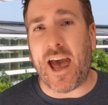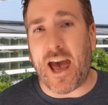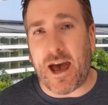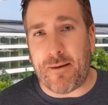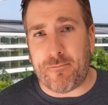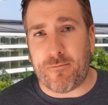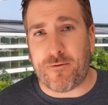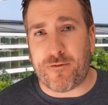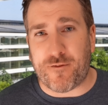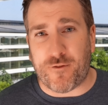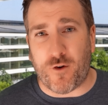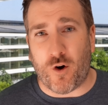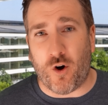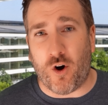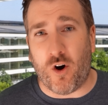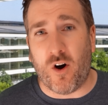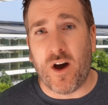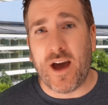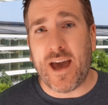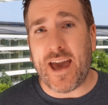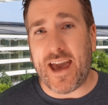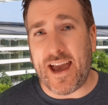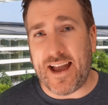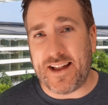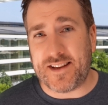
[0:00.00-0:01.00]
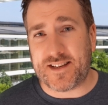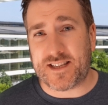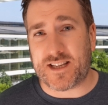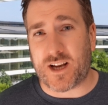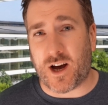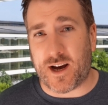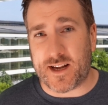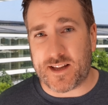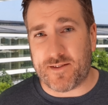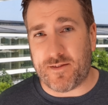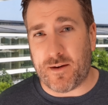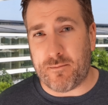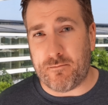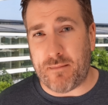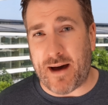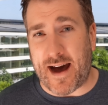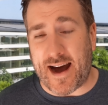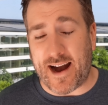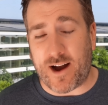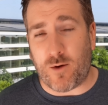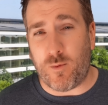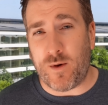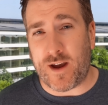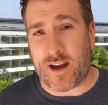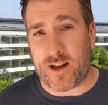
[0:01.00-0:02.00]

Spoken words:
M4 inside of a Mac.